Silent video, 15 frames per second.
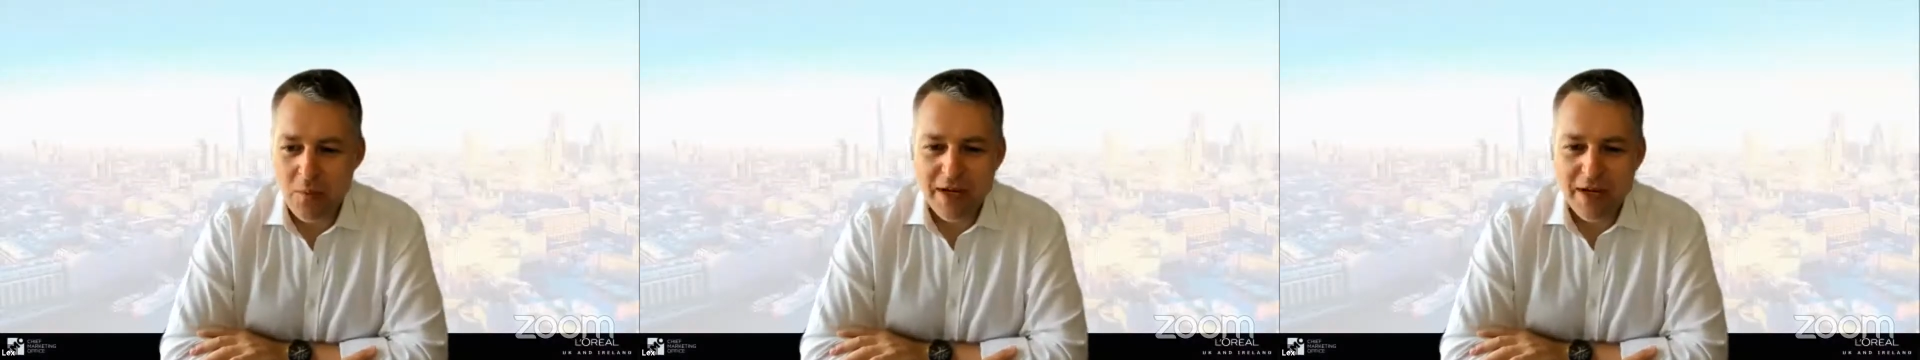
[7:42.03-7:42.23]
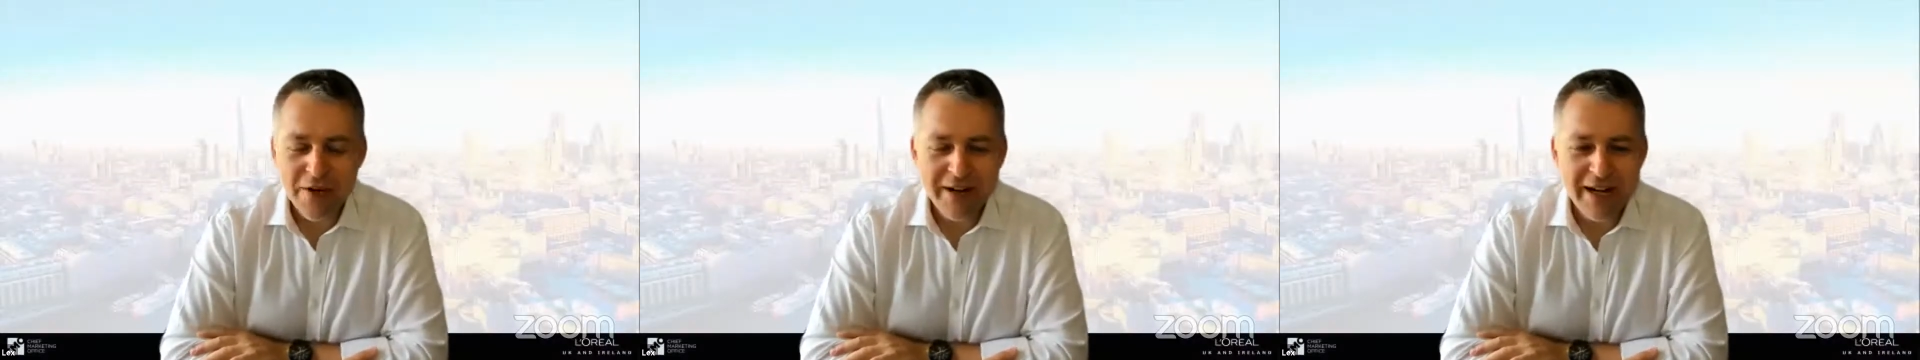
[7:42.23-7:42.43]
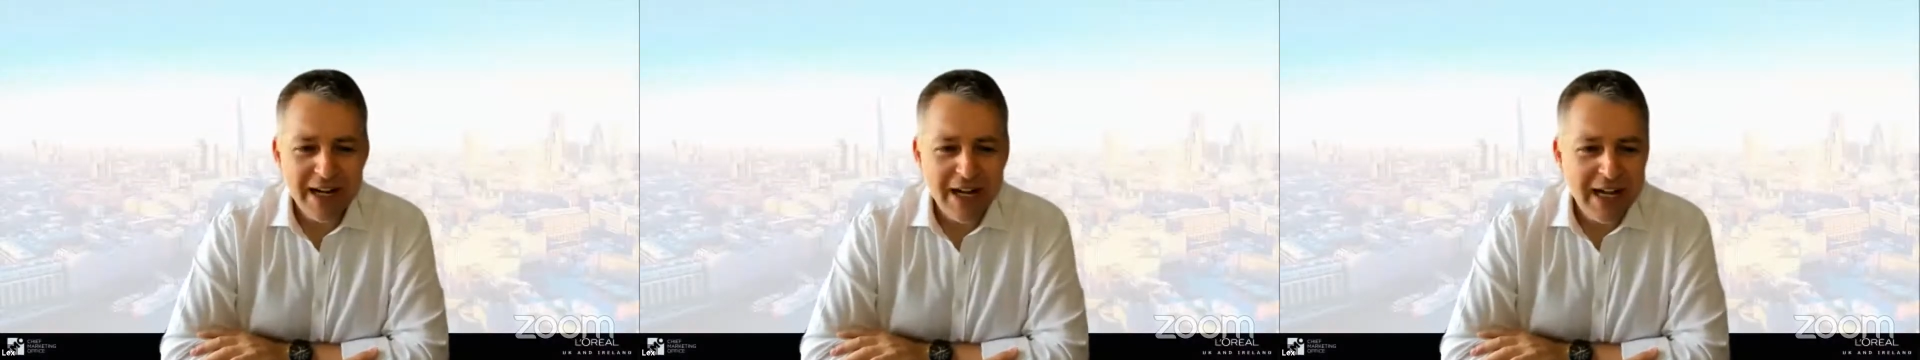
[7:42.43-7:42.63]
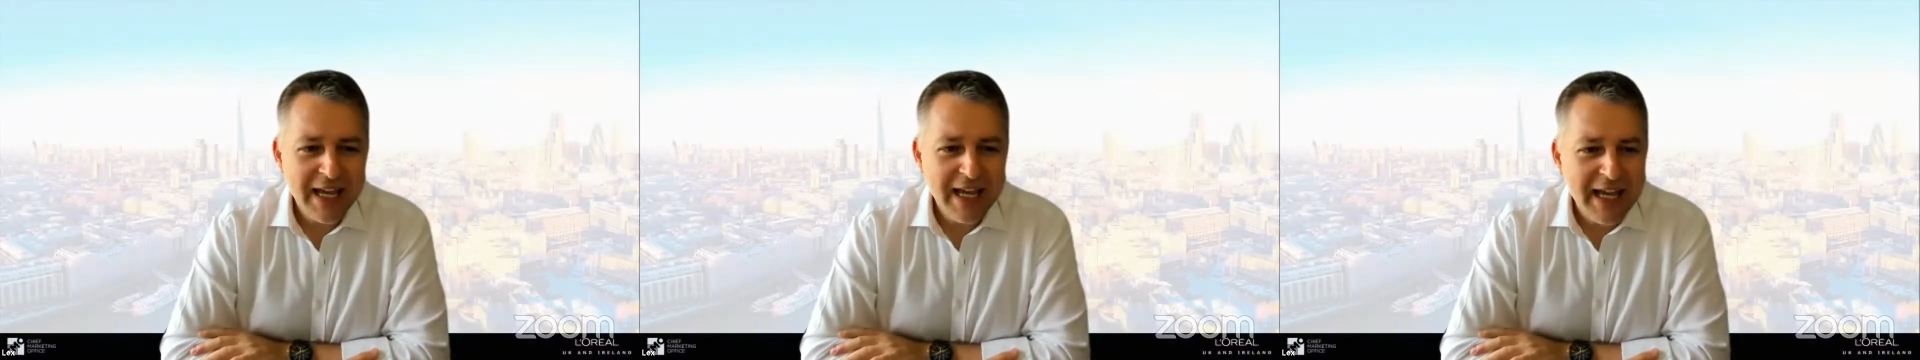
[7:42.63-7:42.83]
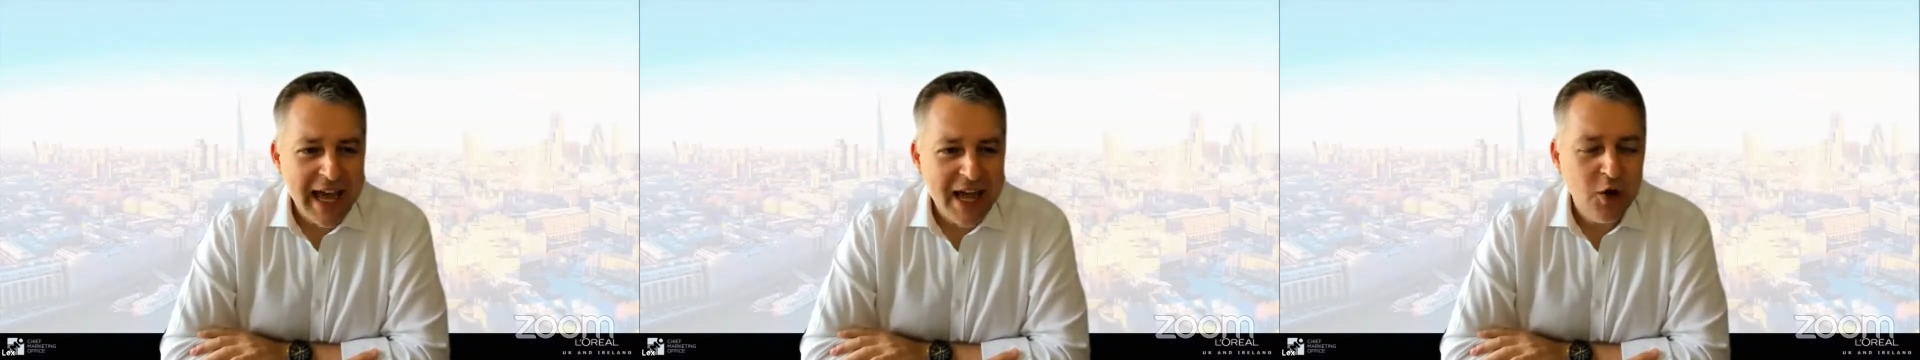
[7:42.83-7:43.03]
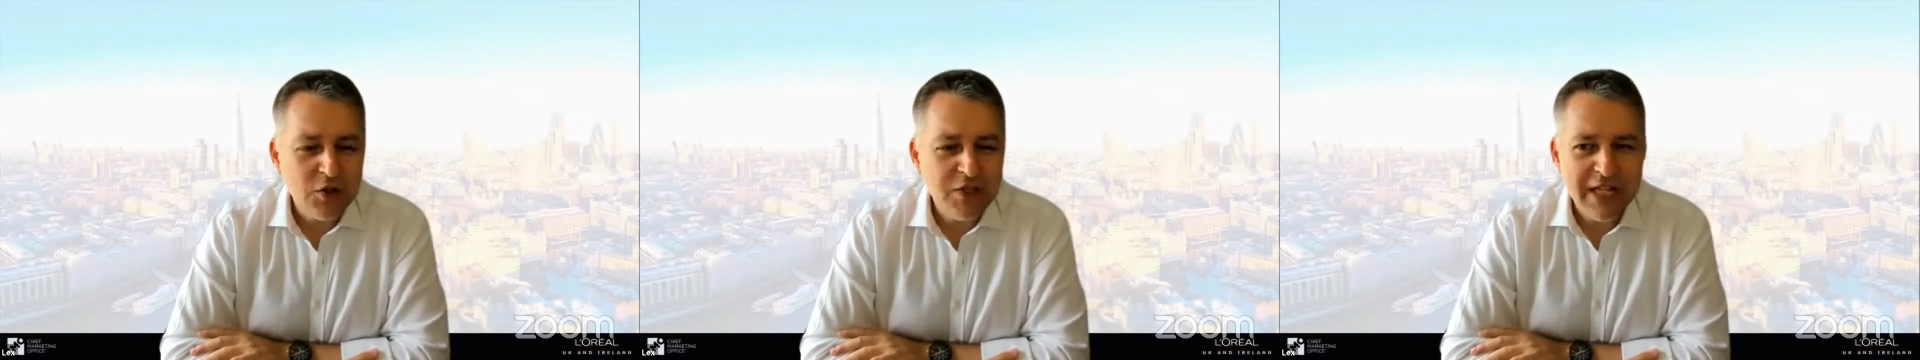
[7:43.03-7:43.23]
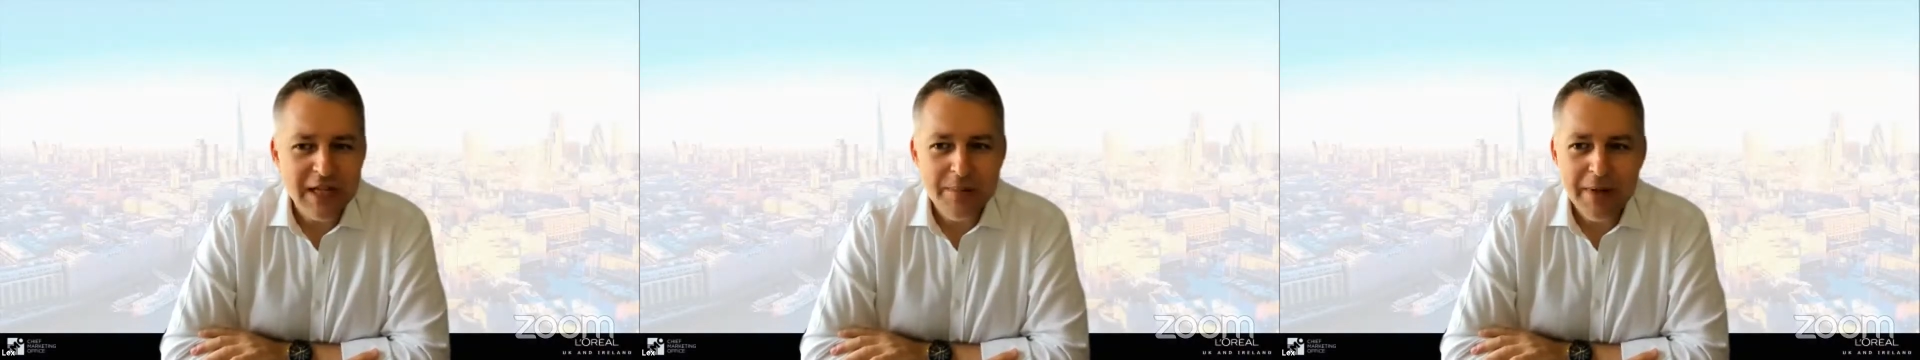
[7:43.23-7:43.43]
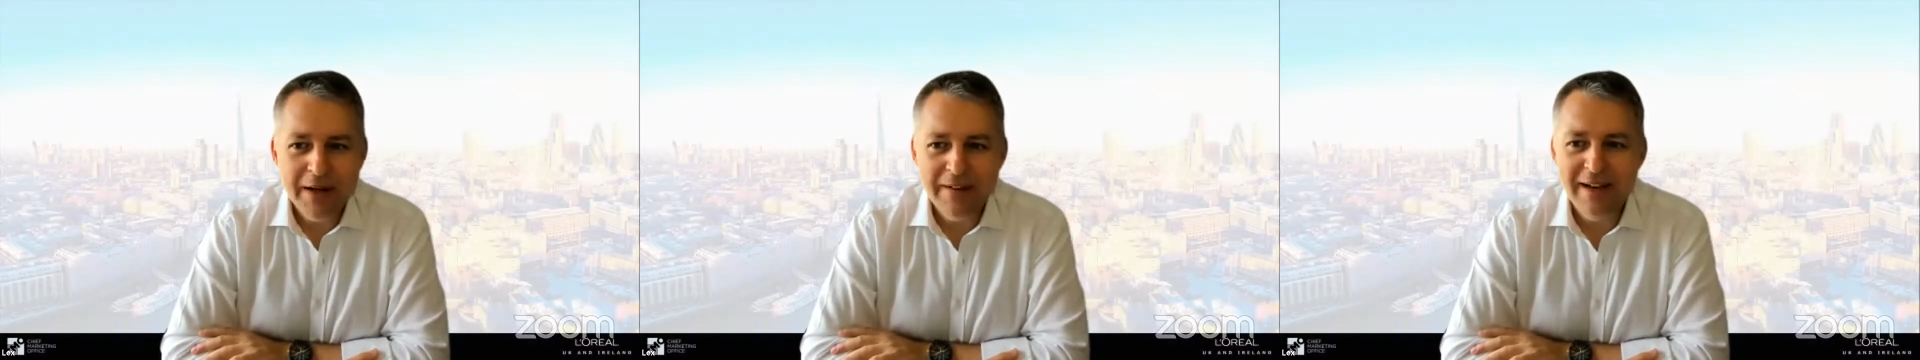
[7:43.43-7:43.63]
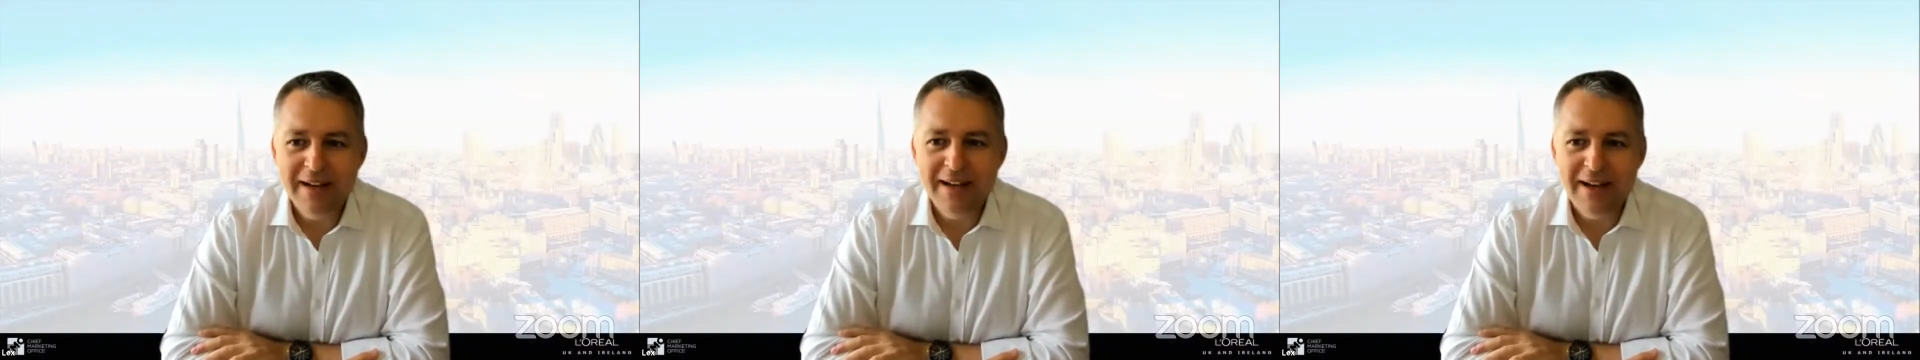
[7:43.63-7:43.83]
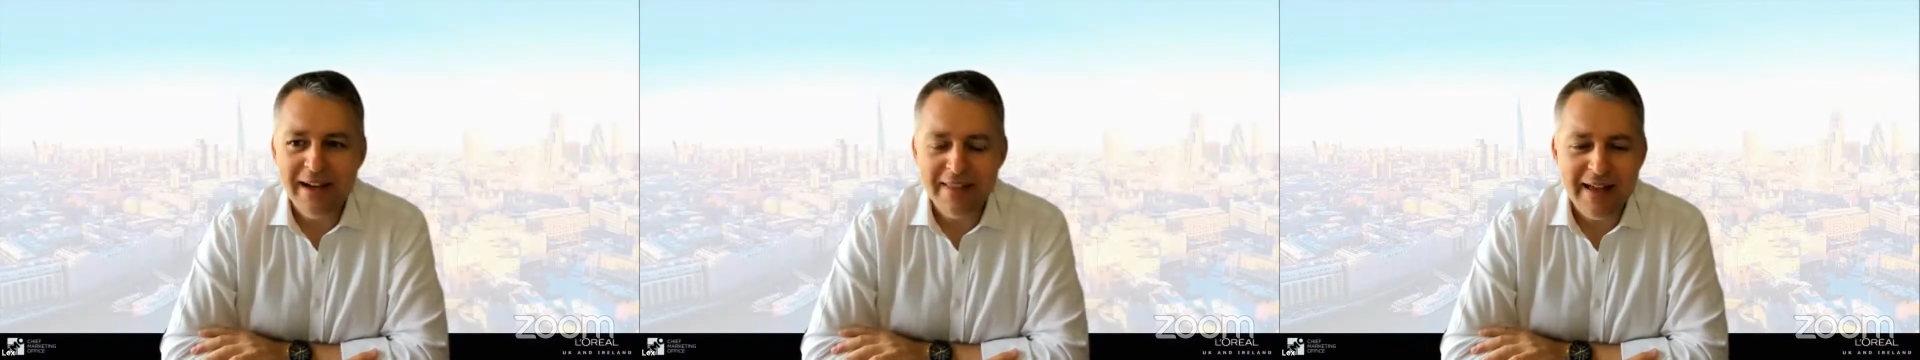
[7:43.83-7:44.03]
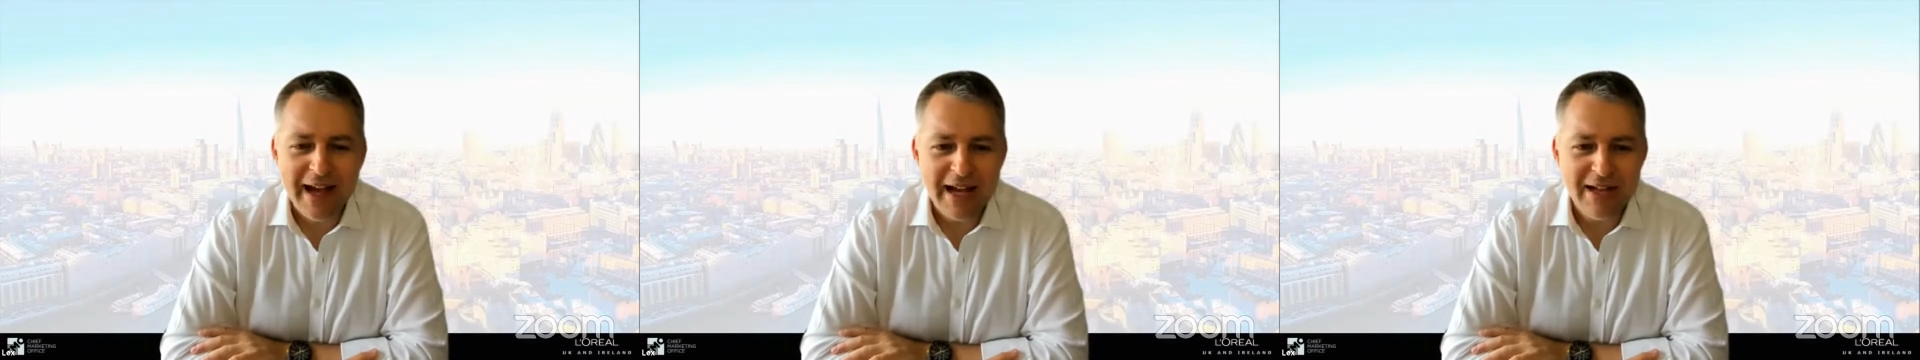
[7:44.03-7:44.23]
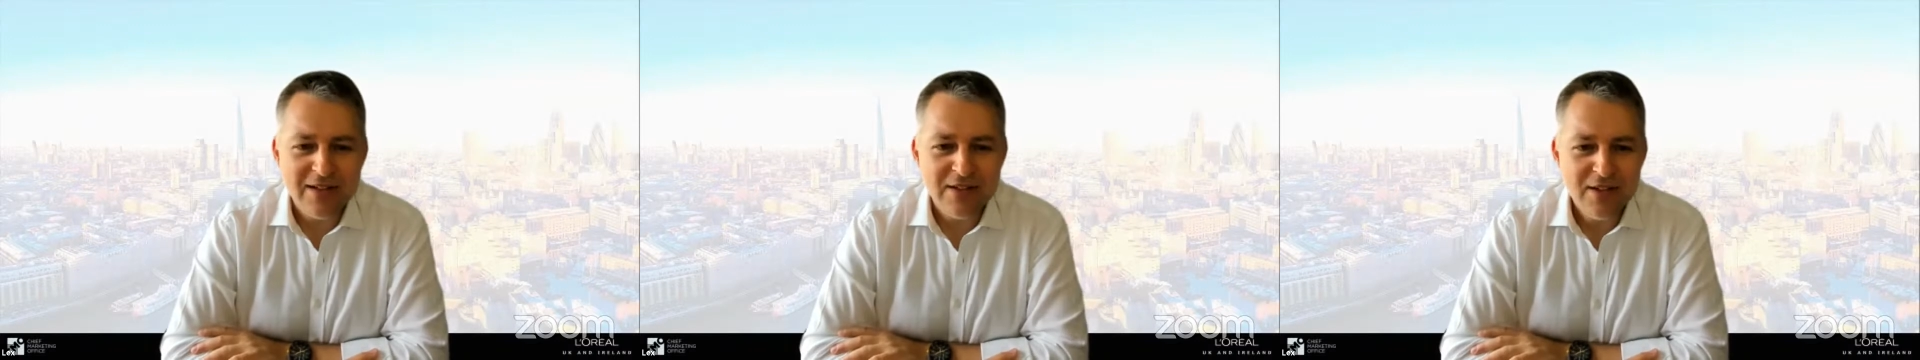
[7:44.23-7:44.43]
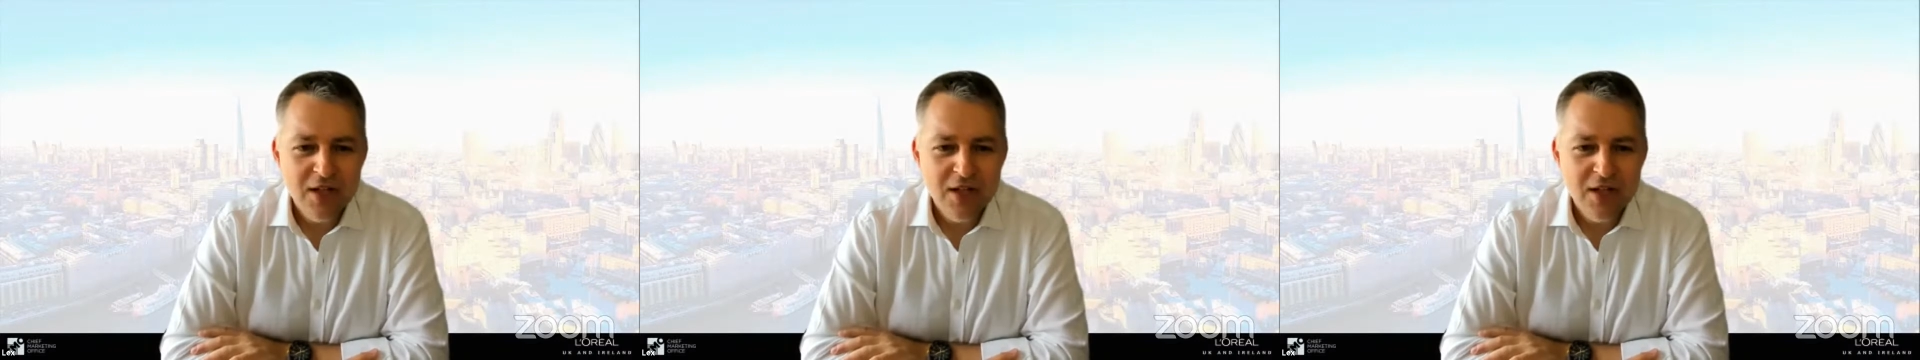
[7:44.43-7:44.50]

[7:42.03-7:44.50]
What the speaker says: when you're in a chaotic period like that,